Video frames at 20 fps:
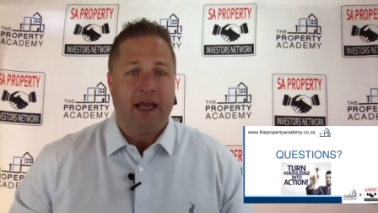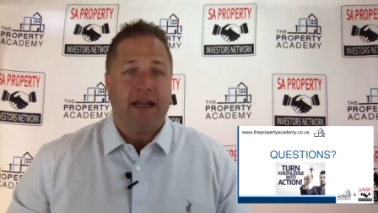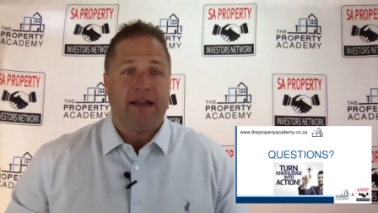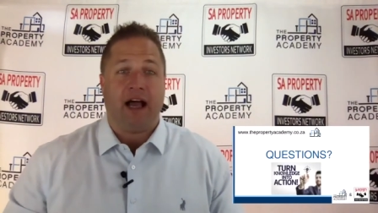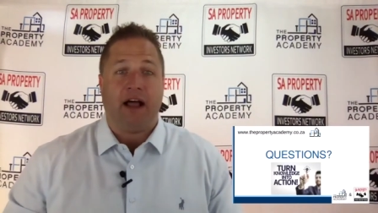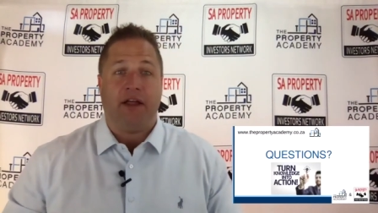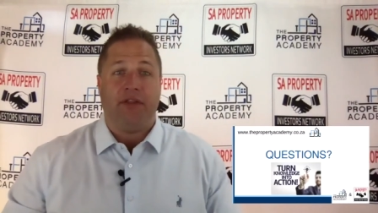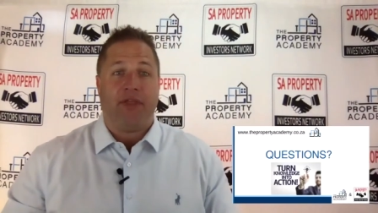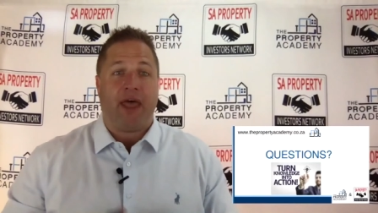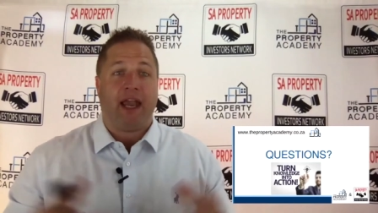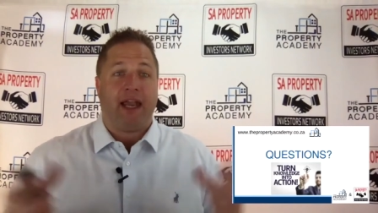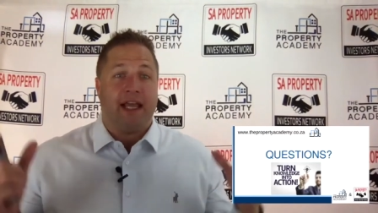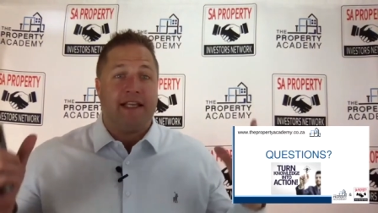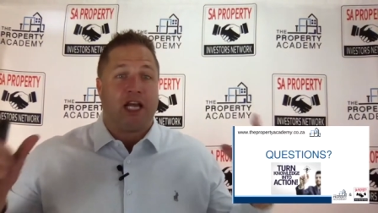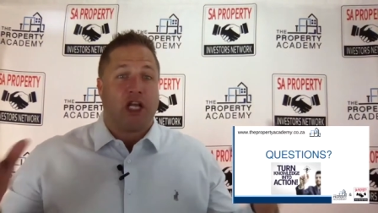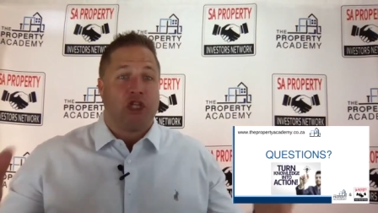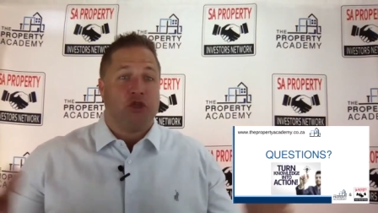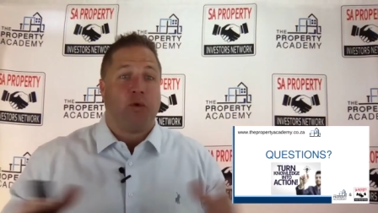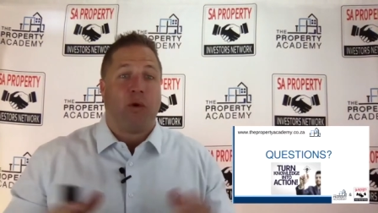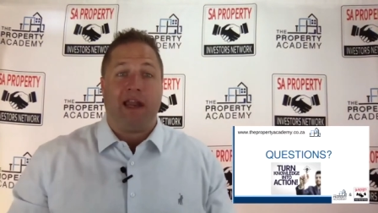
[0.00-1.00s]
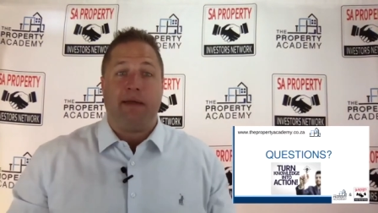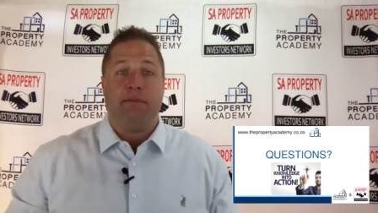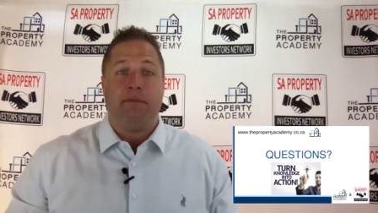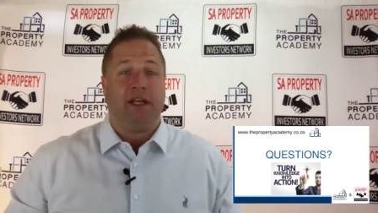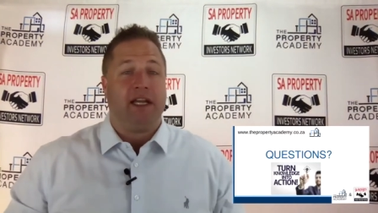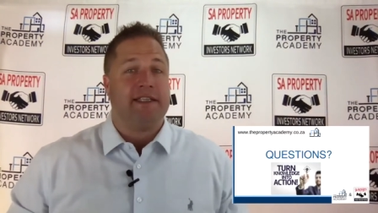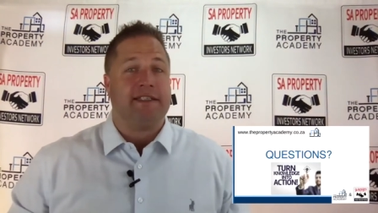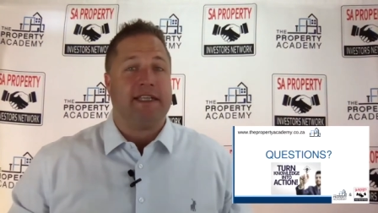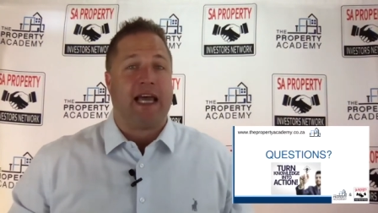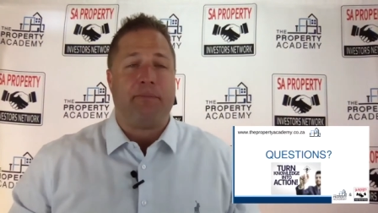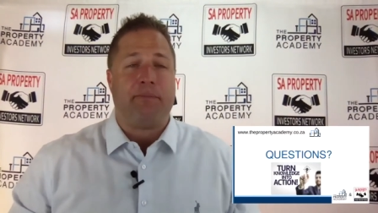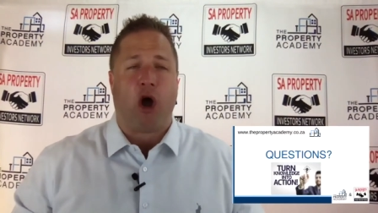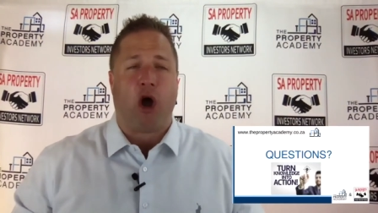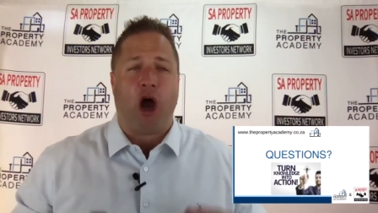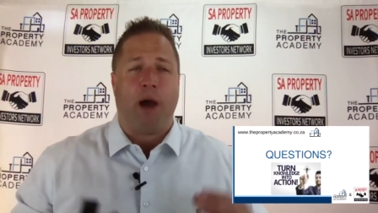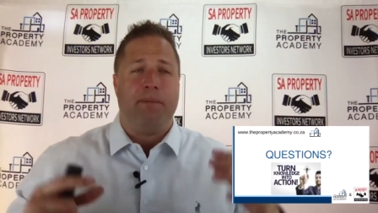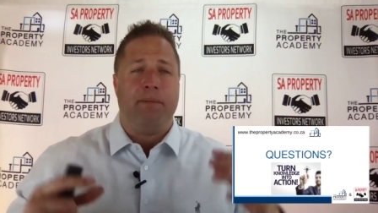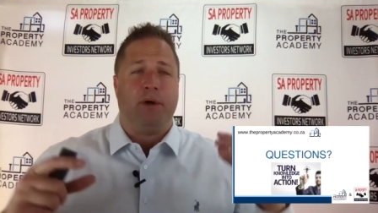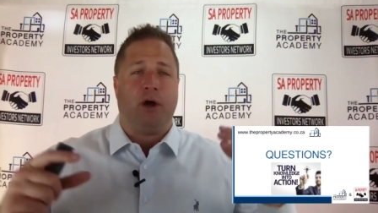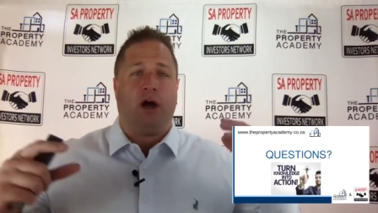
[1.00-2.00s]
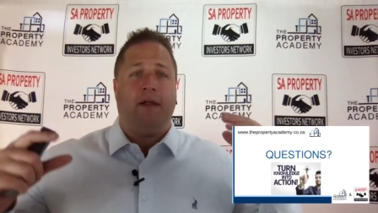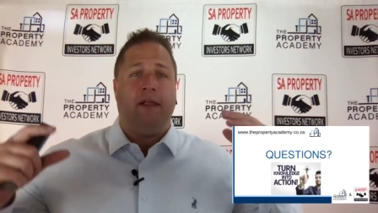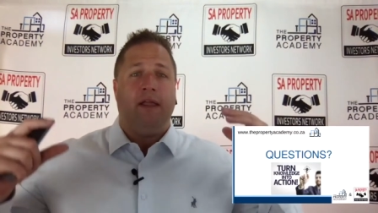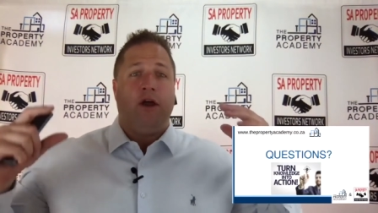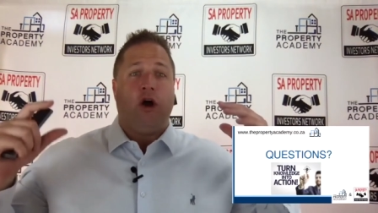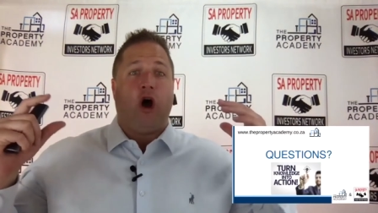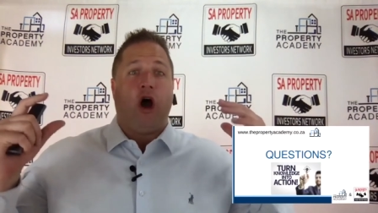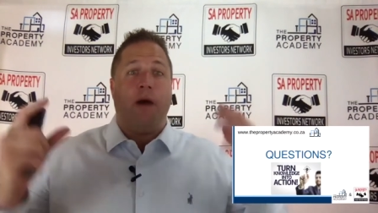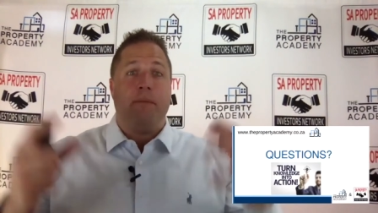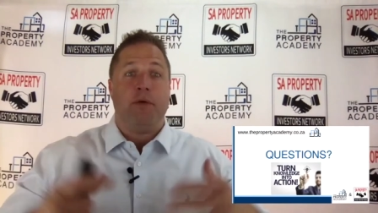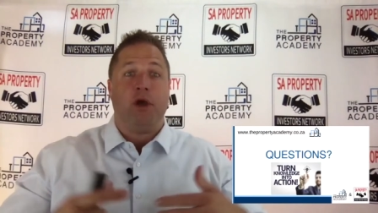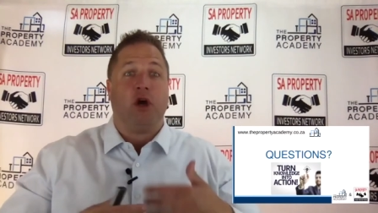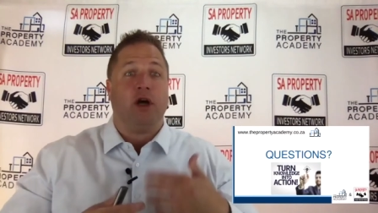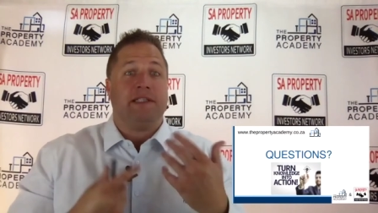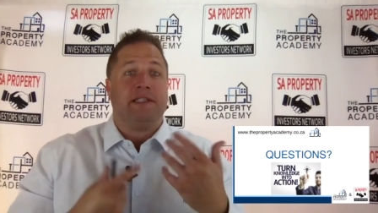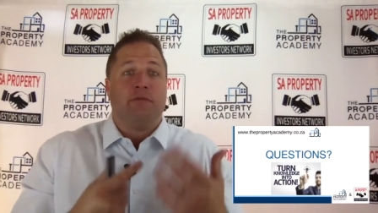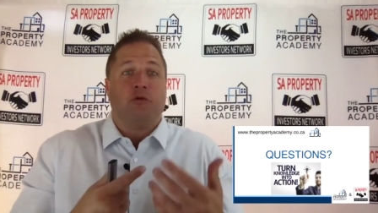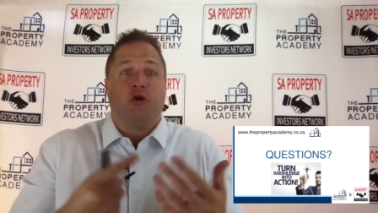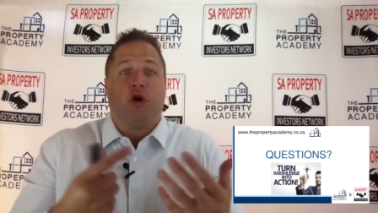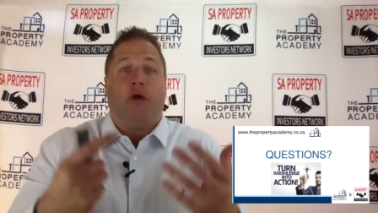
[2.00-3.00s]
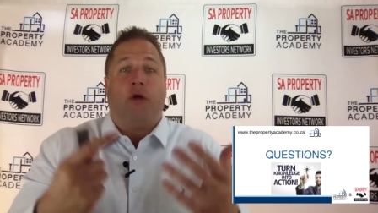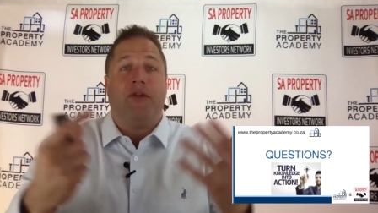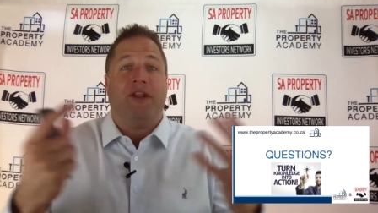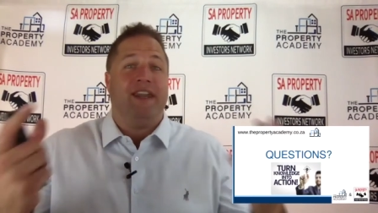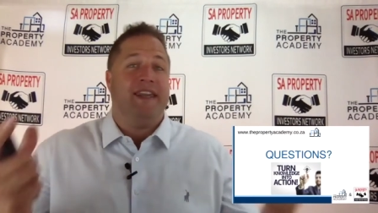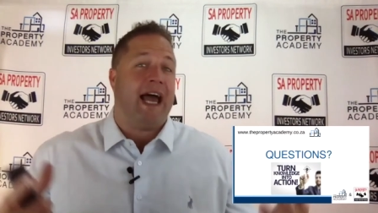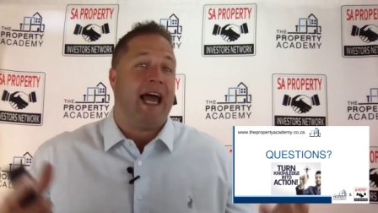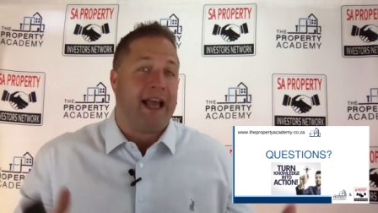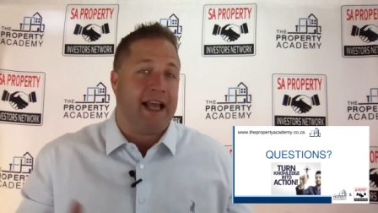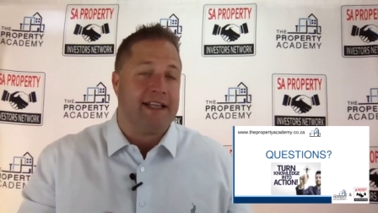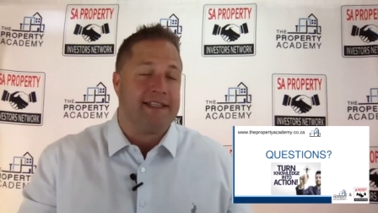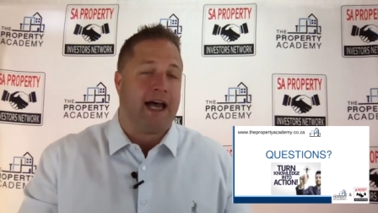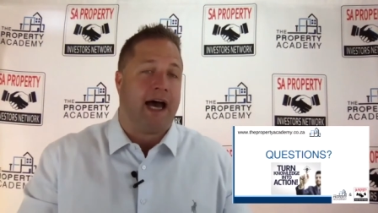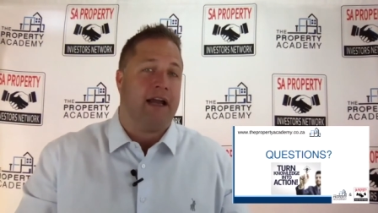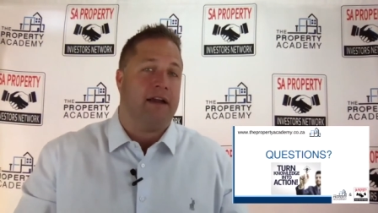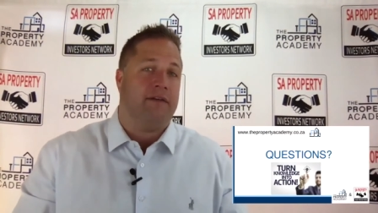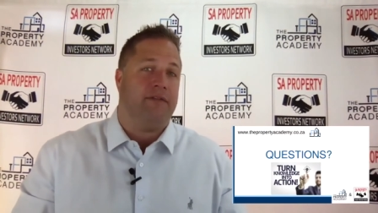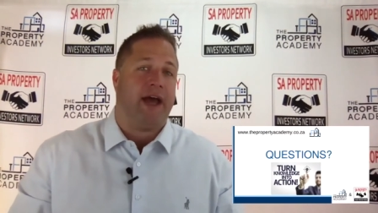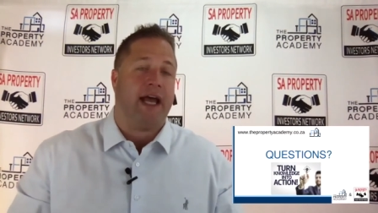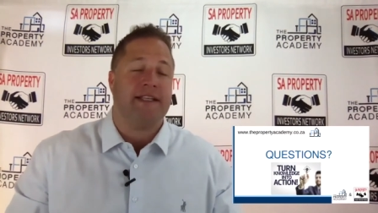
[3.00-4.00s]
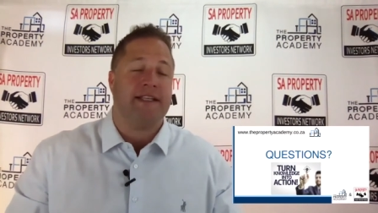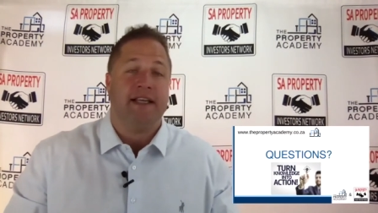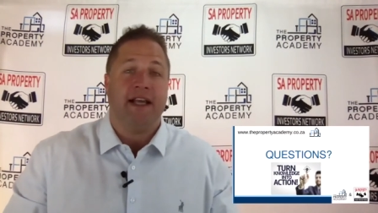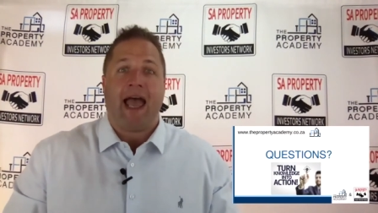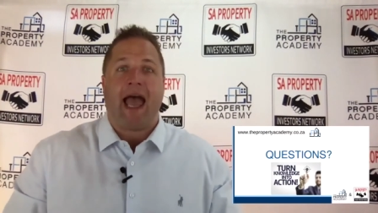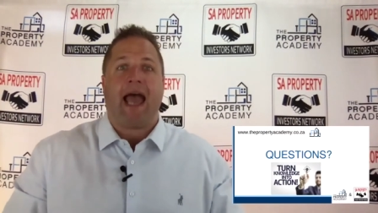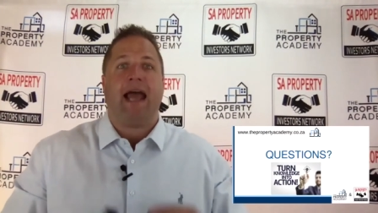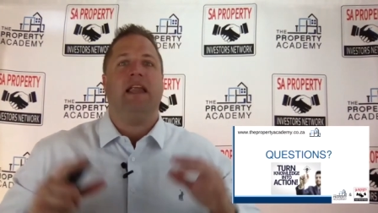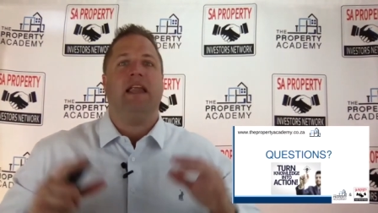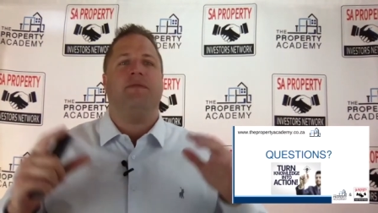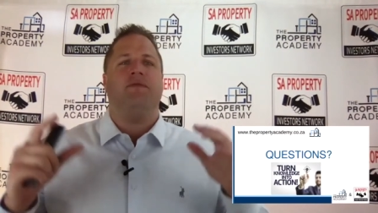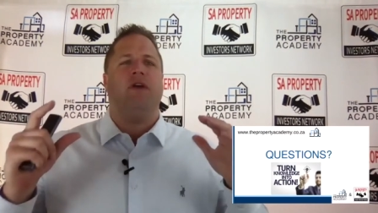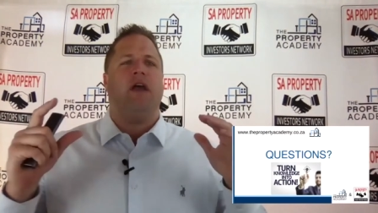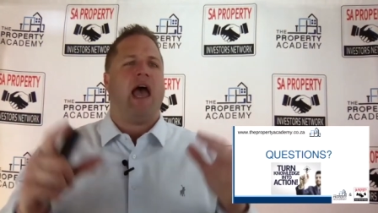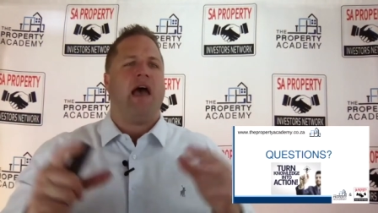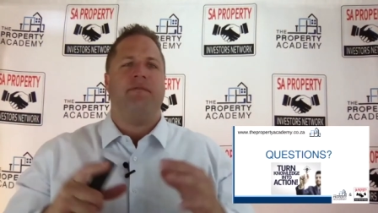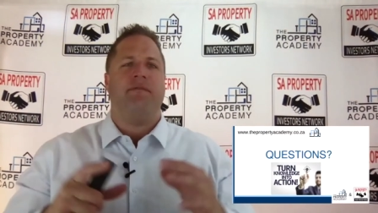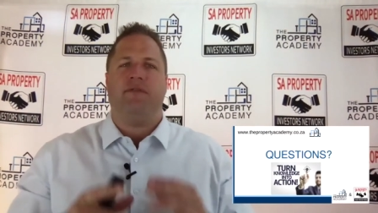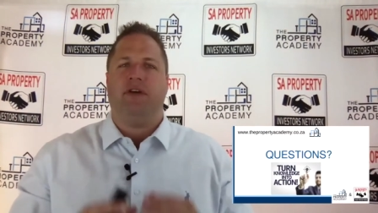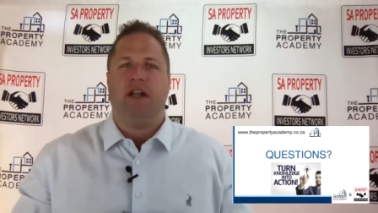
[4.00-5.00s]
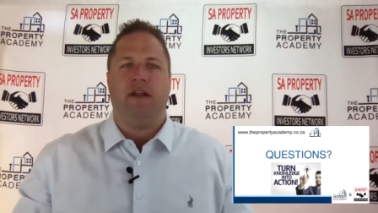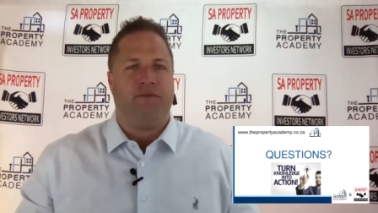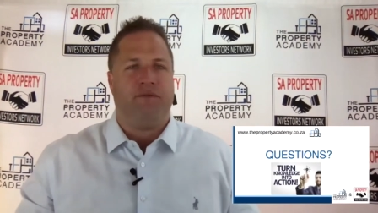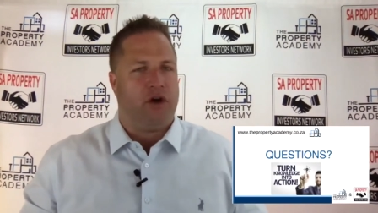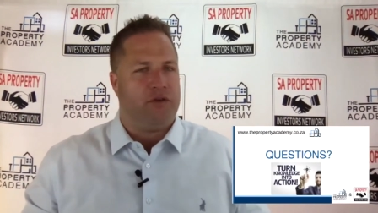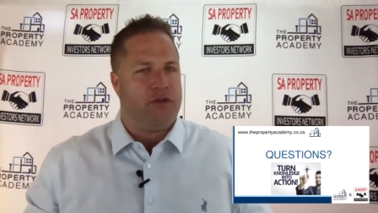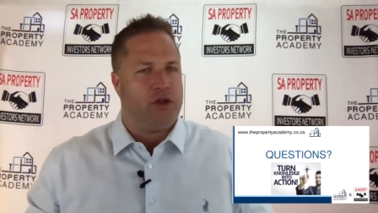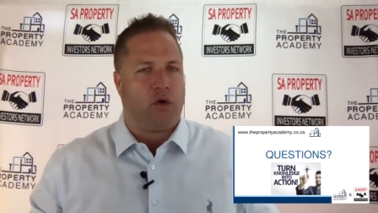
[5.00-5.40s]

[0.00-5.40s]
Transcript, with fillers: Now that is our 20 minutes up. I hope you got I hope you got some golden nuggets out of that. And if you have any further